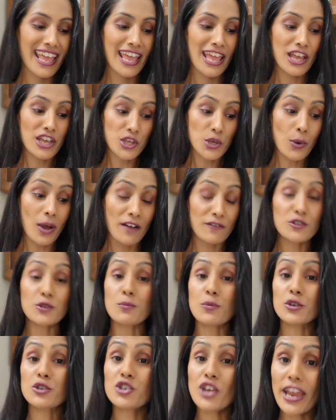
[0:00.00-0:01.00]
You have to
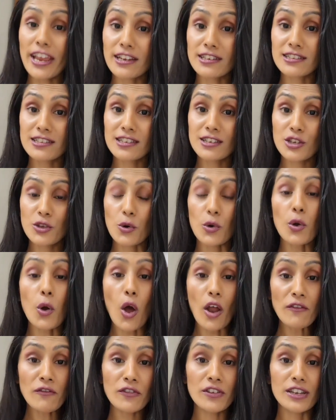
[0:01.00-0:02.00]
project your
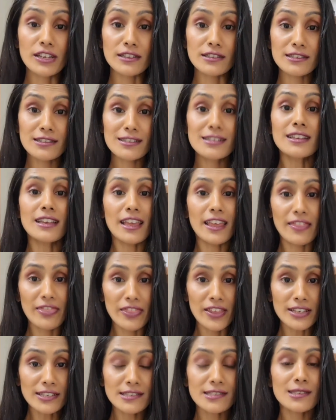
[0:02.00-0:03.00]
confidence in
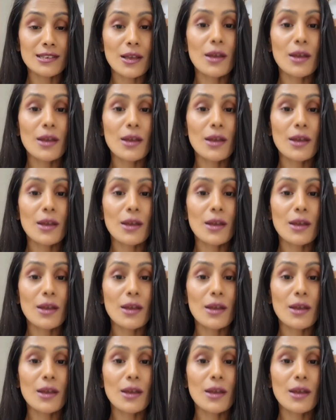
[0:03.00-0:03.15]
this